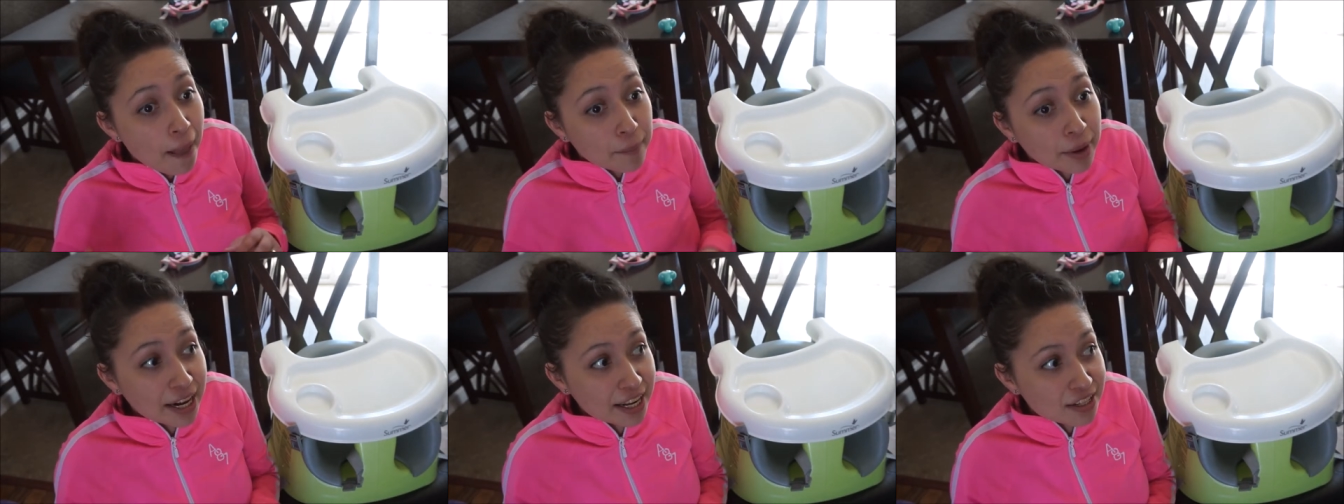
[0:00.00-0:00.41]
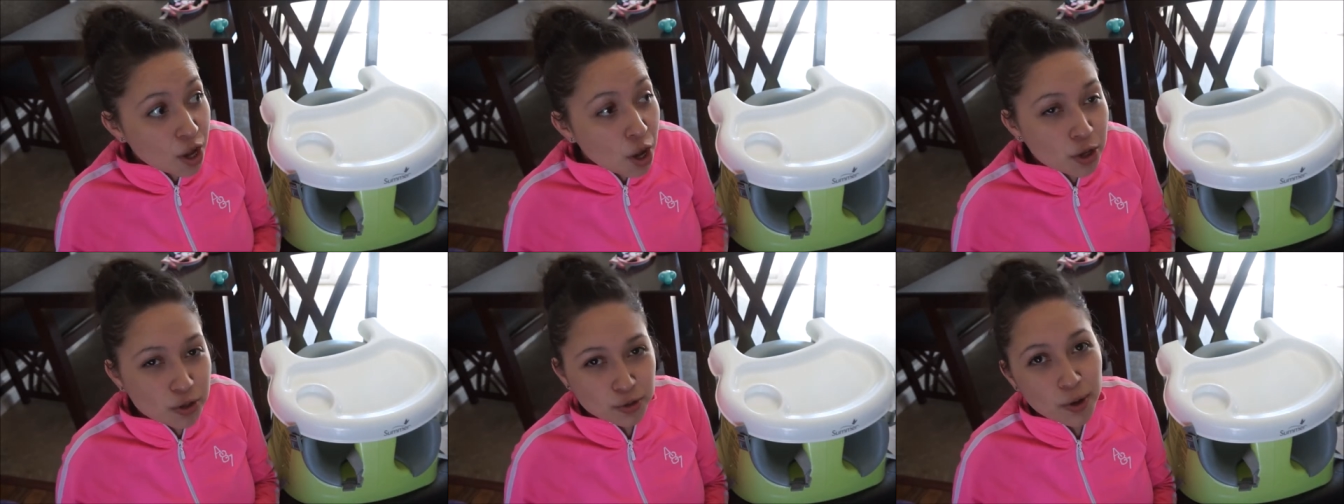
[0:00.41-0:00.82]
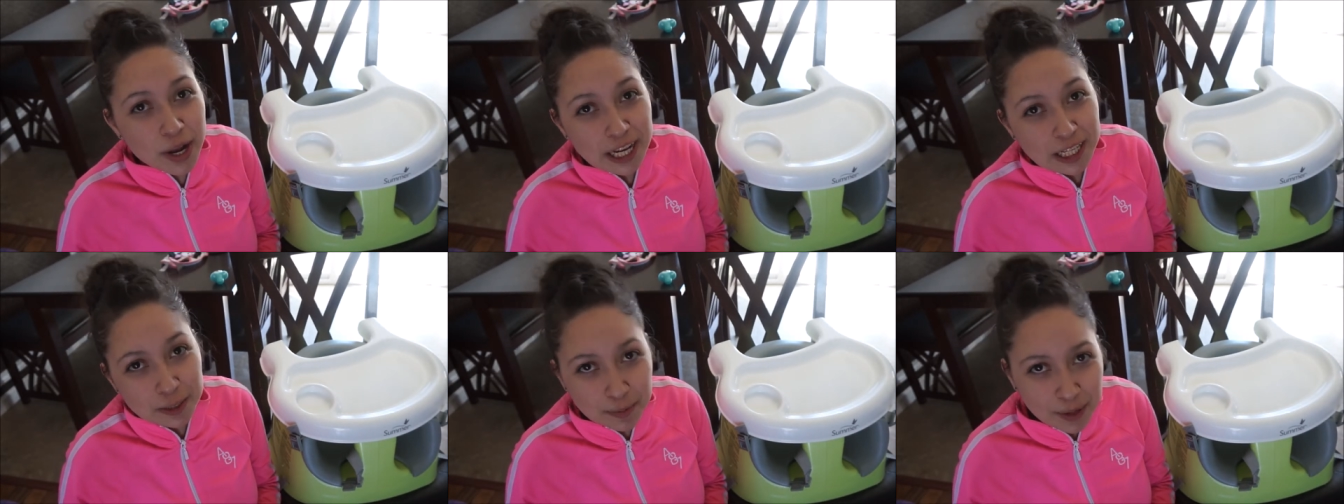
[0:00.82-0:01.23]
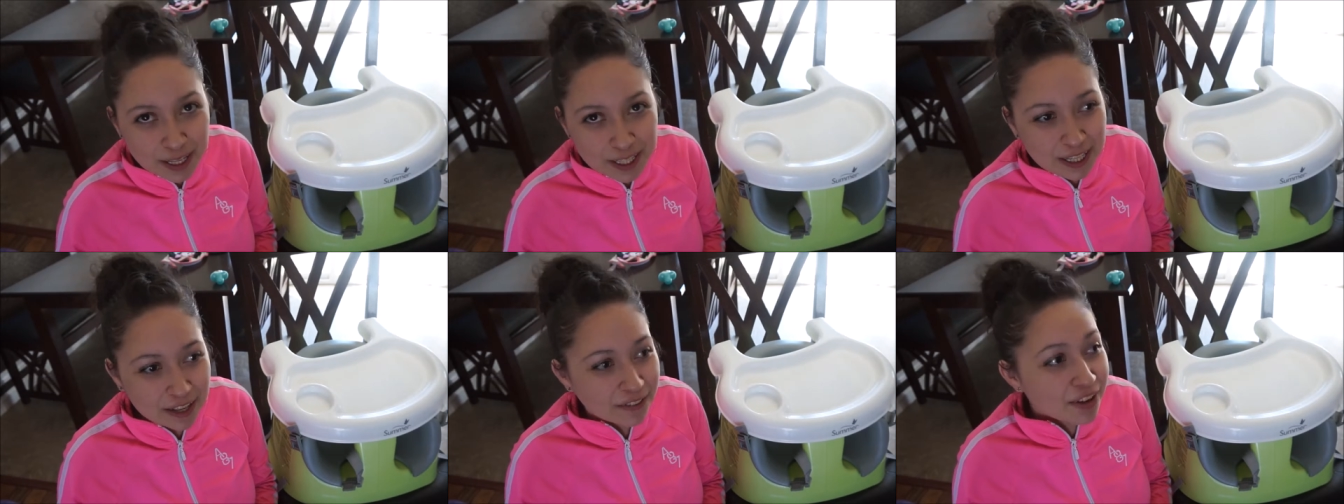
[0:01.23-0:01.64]
But it's also
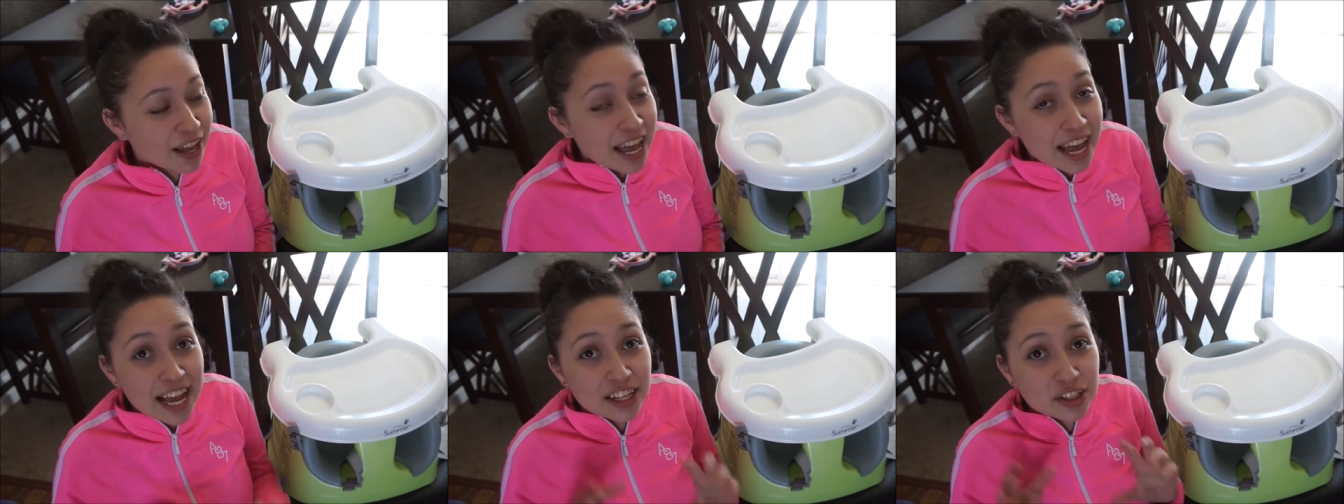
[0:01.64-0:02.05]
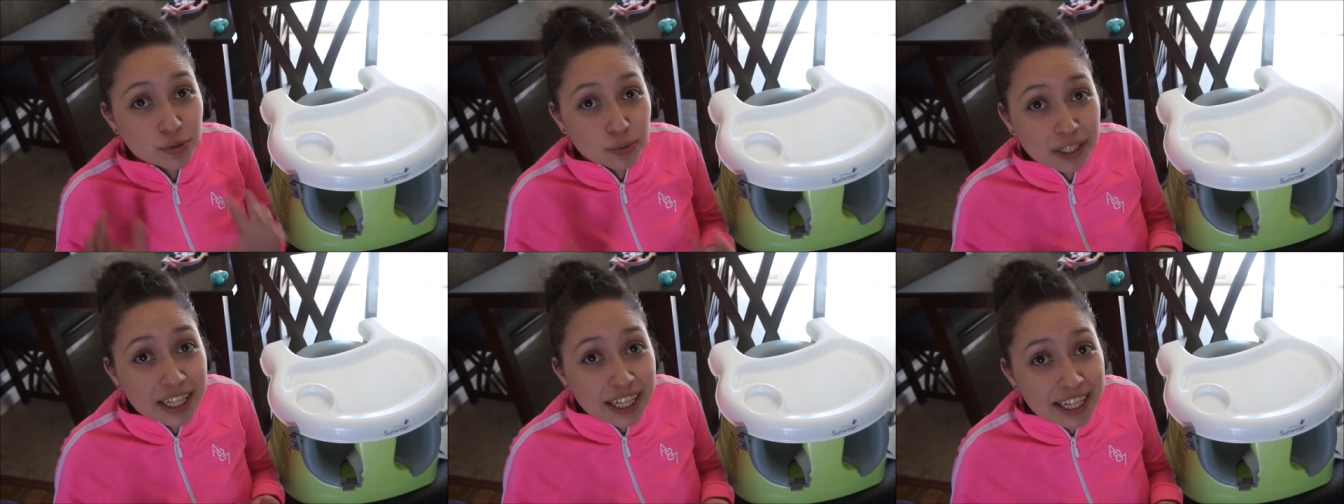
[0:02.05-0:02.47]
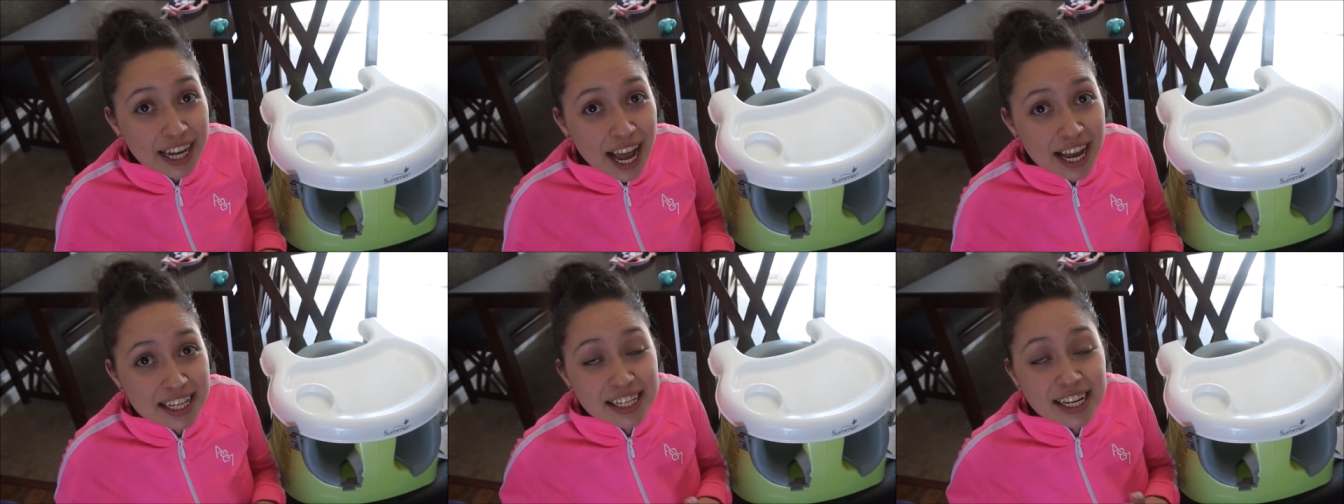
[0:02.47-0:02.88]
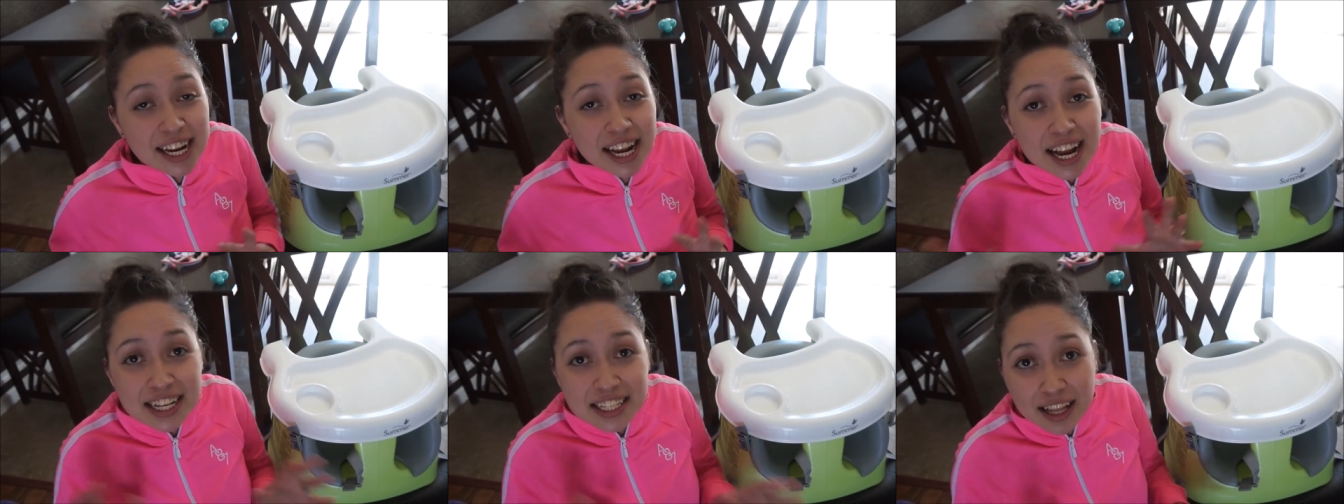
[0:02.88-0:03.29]
expensive. It's really nice and
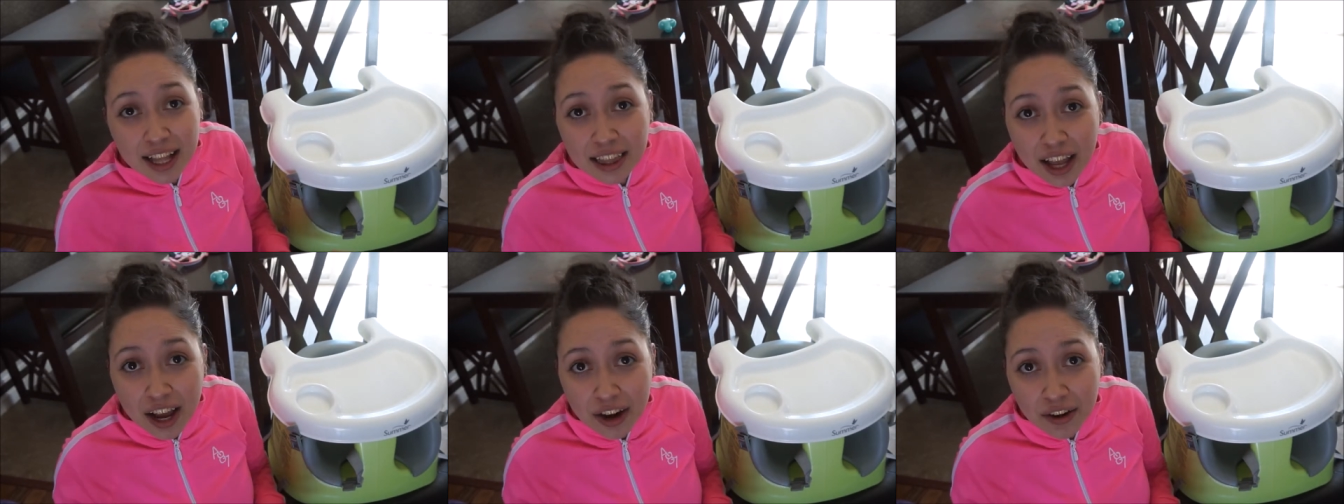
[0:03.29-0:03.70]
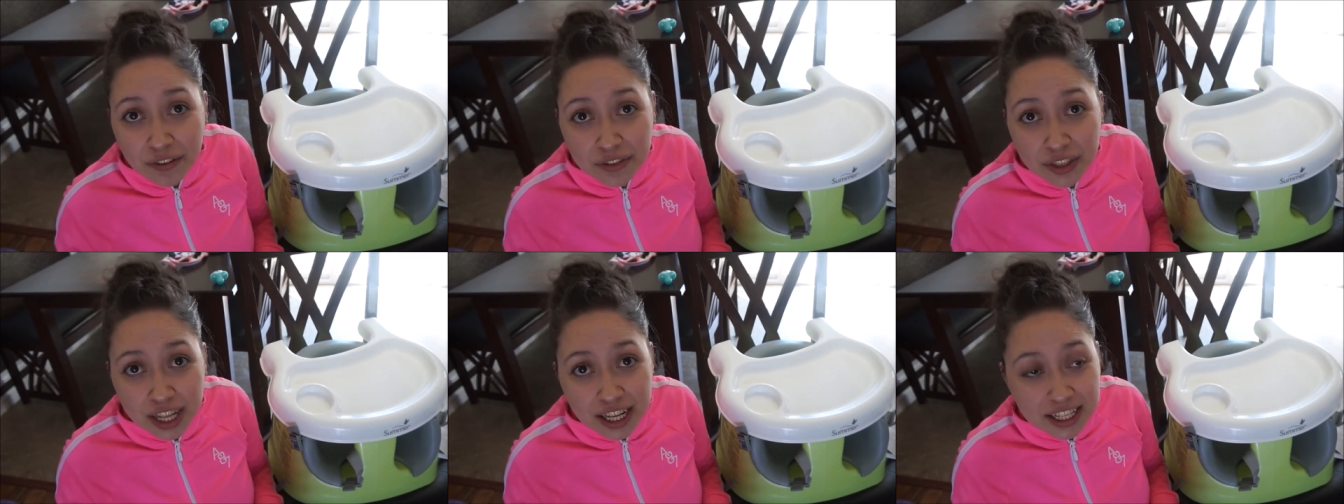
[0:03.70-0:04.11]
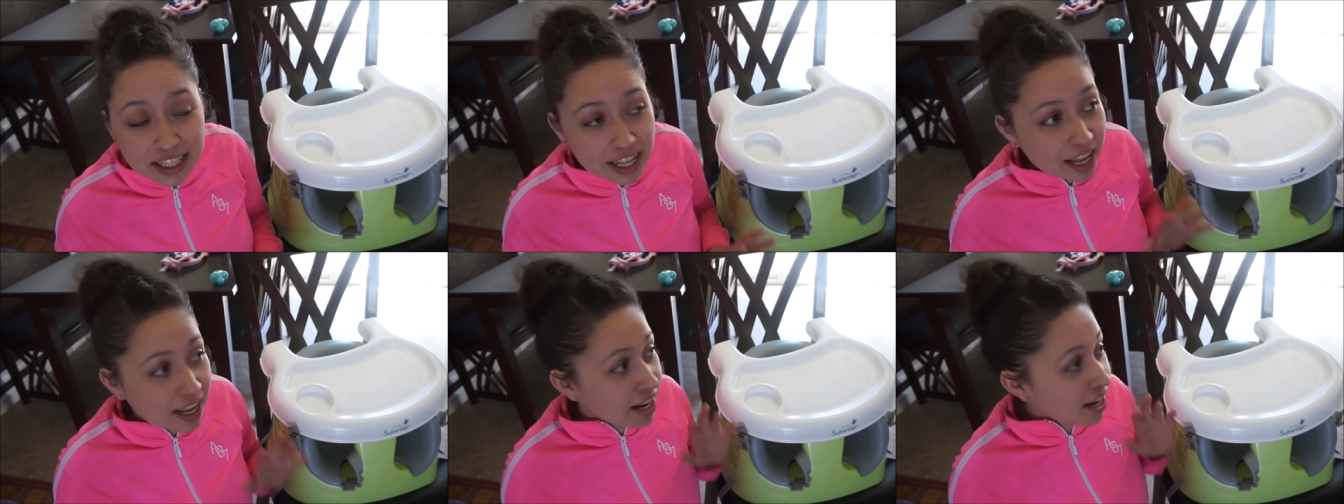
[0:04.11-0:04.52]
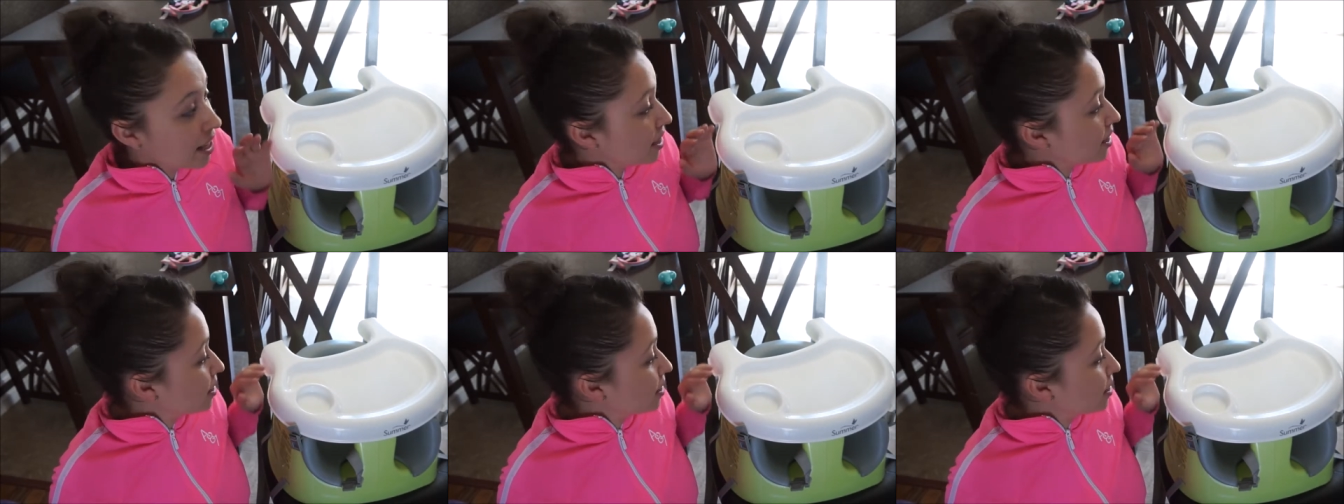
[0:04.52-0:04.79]
it has a lot of things that